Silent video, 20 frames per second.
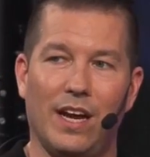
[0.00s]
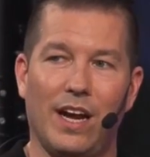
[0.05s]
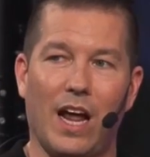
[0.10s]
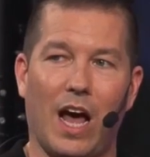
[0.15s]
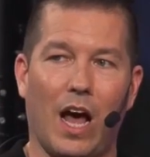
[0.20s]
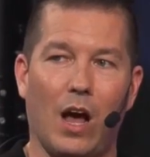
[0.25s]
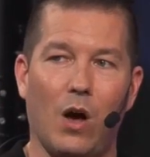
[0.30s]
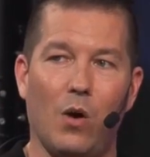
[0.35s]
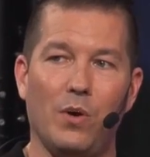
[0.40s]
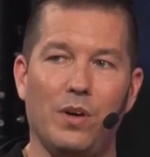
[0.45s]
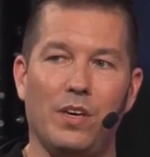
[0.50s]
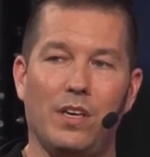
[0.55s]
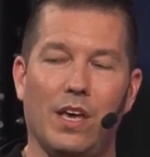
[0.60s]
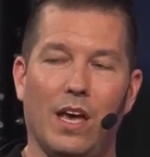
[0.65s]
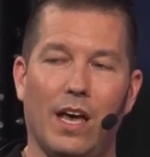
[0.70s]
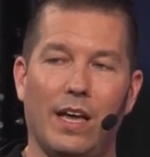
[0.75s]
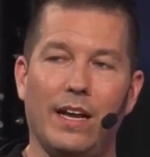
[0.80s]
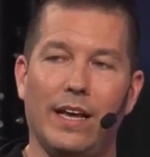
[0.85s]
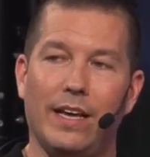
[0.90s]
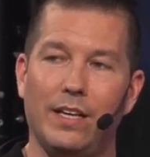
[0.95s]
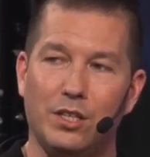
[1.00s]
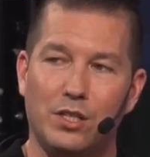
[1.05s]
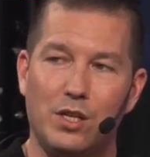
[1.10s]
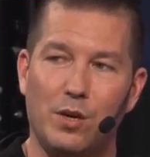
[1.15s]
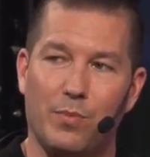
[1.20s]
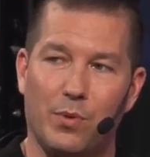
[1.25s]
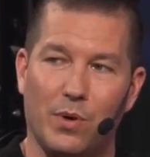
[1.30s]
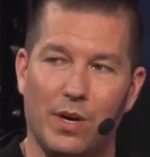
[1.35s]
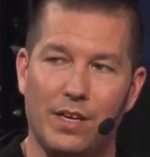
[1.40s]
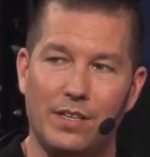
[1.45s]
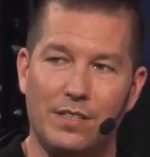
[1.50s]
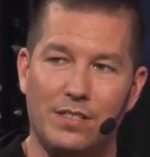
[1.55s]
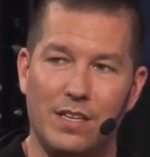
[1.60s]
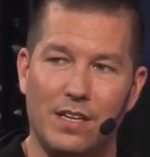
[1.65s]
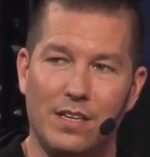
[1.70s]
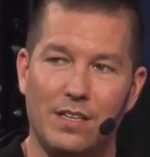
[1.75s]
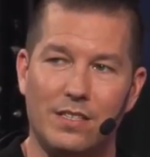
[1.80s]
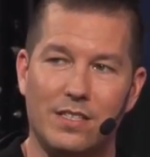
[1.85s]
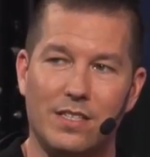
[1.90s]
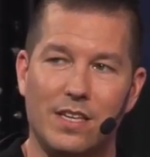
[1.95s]
how can
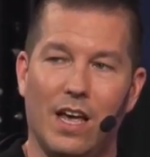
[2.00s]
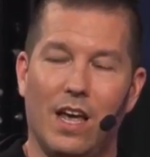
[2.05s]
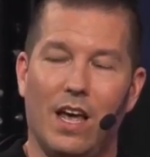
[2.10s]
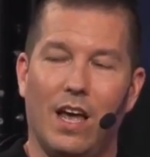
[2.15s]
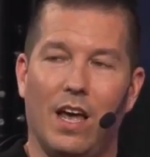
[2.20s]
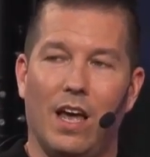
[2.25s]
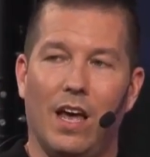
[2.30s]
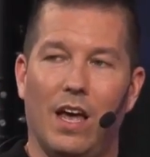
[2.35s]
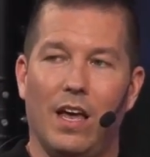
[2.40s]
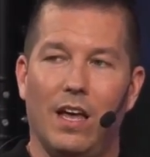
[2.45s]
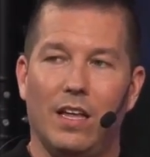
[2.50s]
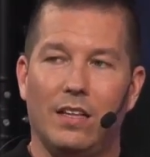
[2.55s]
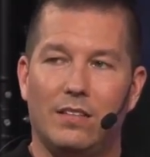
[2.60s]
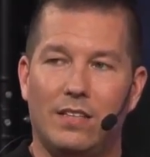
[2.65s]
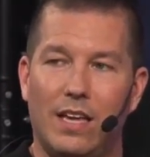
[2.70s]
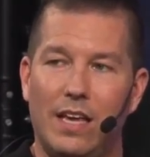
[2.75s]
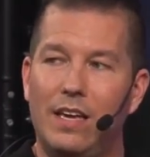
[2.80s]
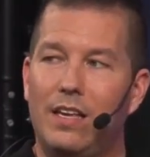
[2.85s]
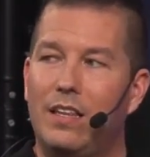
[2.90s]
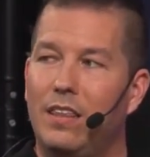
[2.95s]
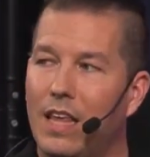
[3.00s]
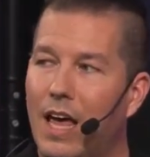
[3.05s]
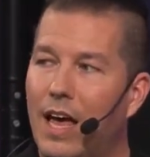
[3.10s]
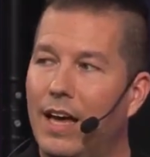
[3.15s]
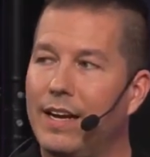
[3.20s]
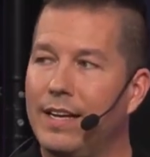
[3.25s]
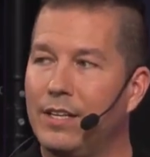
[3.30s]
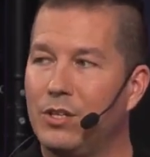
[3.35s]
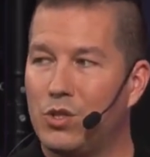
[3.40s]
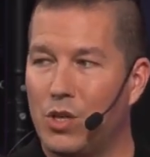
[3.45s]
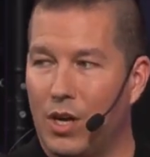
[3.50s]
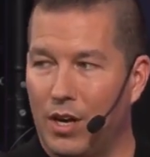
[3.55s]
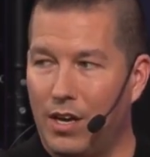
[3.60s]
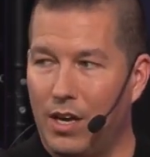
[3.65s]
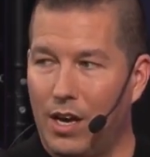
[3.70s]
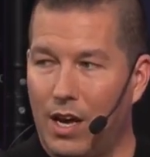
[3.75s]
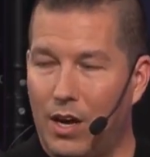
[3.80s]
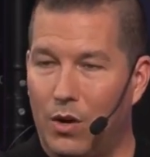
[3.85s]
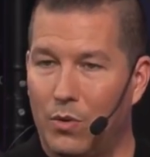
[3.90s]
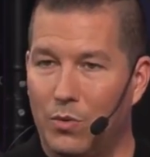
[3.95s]
enterprises take that into
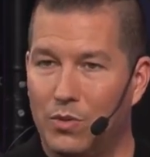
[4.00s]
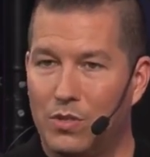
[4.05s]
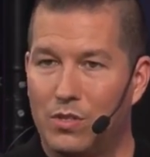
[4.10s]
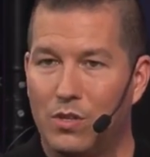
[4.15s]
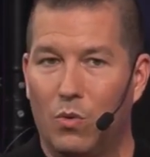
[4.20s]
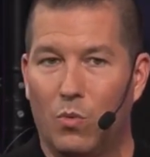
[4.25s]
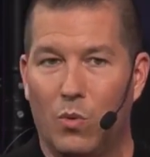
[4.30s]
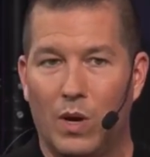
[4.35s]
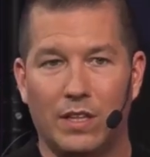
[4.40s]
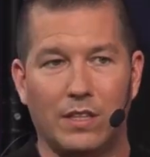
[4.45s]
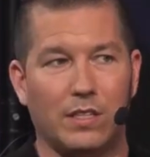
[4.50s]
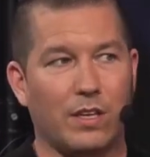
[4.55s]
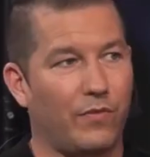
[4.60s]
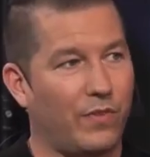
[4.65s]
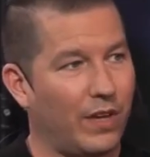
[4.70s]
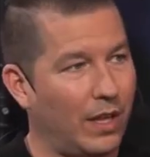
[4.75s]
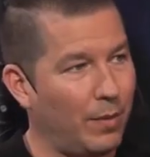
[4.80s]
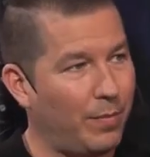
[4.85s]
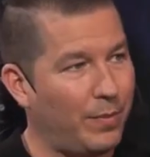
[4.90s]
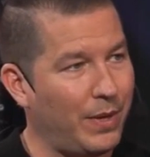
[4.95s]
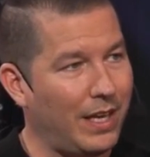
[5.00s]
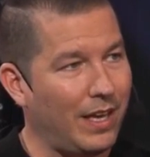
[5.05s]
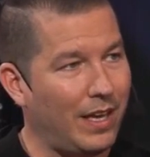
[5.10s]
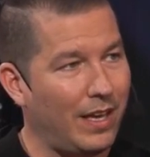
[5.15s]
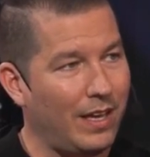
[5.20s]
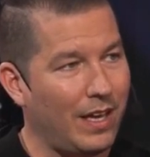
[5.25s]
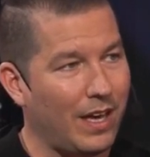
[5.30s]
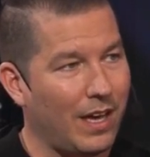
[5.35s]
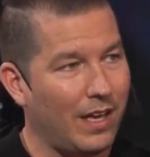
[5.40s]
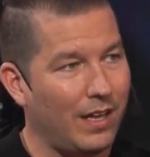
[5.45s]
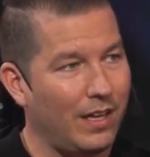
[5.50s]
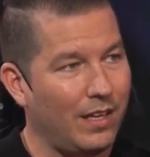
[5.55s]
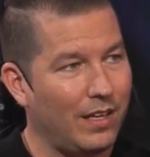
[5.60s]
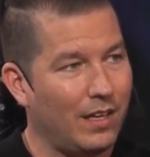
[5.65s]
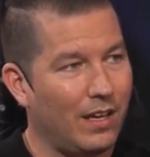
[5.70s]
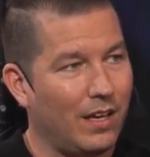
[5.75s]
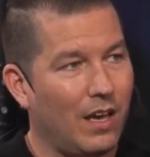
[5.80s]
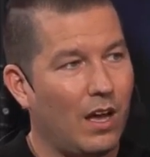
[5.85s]
account when developing AI,